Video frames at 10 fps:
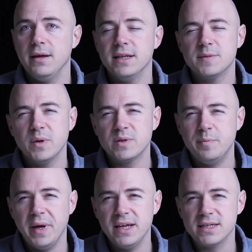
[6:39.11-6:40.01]
In its
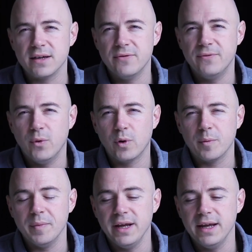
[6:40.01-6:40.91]
most basic
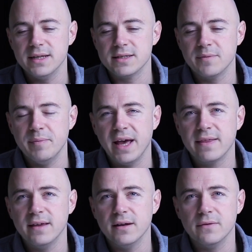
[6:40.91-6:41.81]
form, it is a
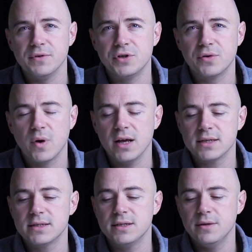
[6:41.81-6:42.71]
method of
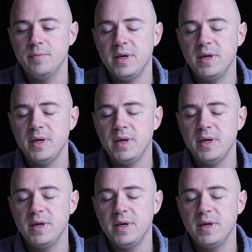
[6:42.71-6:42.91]
trust.